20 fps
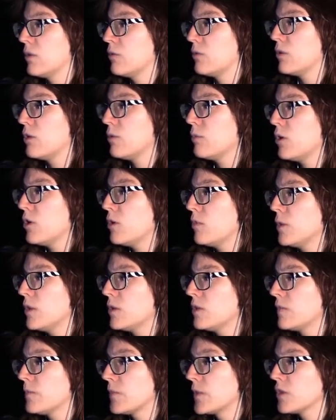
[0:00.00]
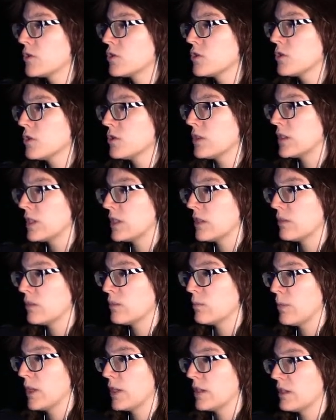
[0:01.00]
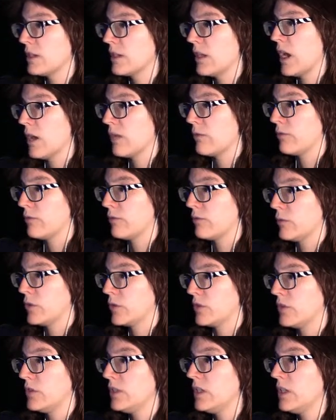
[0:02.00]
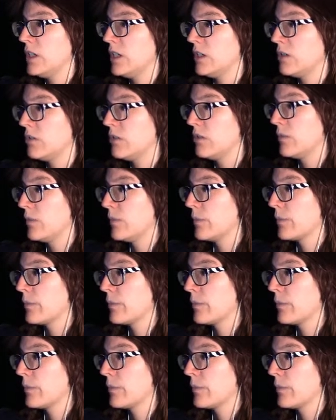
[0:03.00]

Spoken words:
For a moment, surely this meant death was near.